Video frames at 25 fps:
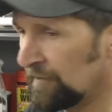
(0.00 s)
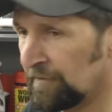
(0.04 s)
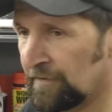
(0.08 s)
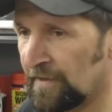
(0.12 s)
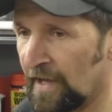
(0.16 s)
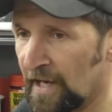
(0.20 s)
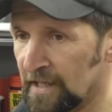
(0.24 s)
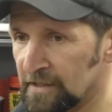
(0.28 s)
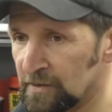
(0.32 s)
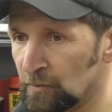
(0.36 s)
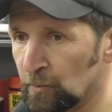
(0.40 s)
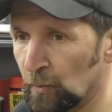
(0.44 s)
if
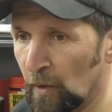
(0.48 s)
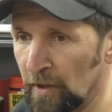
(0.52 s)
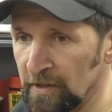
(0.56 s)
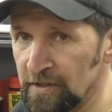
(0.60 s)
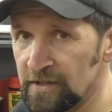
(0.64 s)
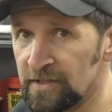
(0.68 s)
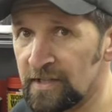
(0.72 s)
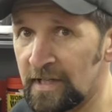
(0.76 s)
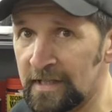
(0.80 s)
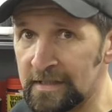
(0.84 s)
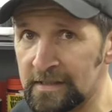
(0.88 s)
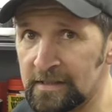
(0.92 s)
that's
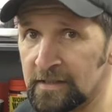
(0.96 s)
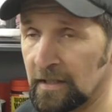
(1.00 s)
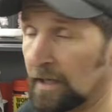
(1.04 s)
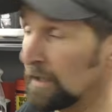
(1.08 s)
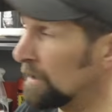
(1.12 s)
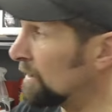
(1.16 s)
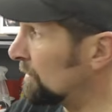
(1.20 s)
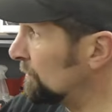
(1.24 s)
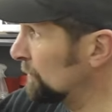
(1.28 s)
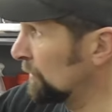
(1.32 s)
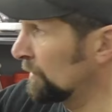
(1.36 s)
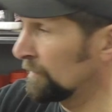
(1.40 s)
once that's
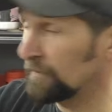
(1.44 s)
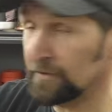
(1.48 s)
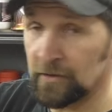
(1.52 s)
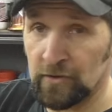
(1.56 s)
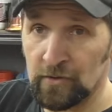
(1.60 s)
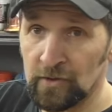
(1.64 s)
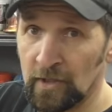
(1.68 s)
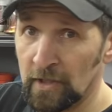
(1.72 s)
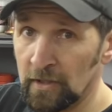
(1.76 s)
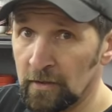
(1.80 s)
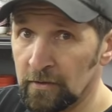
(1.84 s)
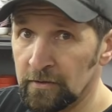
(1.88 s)
done, I'm moving
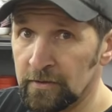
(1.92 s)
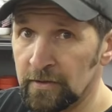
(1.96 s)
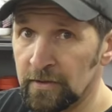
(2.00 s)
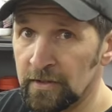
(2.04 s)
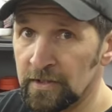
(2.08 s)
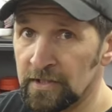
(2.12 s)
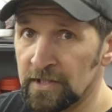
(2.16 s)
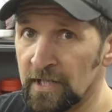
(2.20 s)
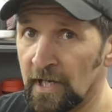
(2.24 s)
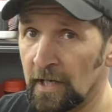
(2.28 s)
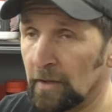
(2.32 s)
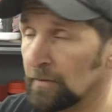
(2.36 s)
straight onto
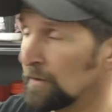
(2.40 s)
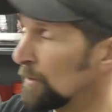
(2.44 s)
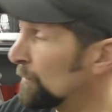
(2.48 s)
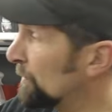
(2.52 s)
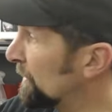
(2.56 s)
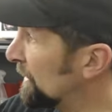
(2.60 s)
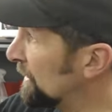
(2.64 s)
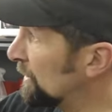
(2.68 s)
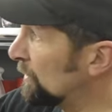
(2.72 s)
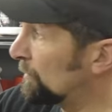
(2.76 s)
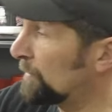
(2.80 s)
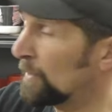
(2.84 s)
the tail. There'll
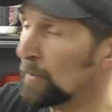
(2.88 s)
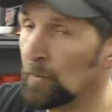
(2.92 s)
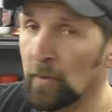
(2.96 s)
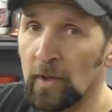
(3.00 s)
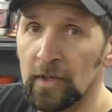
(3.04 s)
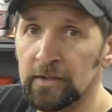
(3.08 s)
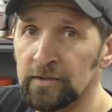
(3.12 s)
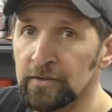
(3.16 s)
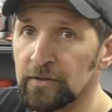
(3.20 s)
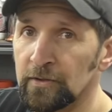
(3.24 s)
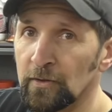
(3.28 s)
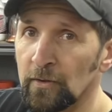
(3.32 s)
be a little bit of
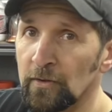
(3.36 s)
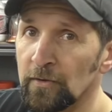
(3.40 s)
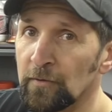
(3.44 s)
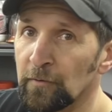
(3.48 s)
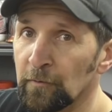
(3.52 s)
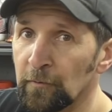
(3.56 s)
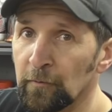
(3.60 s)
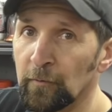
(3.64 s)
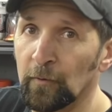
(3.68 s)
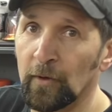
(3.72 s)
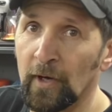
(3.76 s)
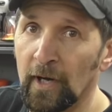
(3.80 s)
work to do on
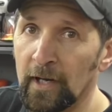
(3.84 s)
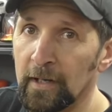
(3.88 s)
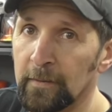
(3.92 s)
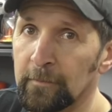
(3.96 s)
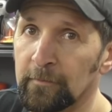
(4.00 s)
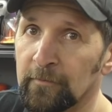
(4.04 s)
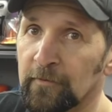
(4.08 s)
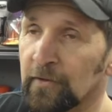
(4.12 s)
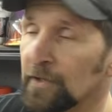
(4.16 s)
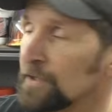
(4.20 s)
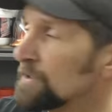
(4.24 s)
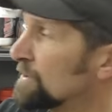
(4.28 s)
the
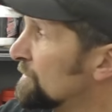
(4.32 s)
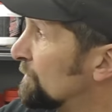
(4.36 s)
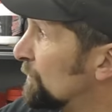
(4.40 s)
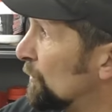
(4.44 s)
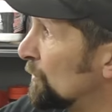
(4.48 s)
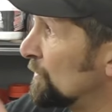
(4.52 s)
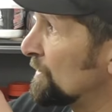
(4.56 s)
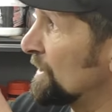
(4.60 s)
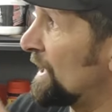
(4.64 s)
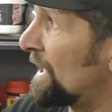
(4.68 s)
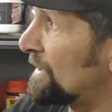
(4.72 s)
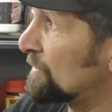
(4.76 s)
frame first of
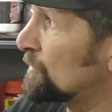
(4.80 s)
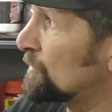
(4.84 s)
all, the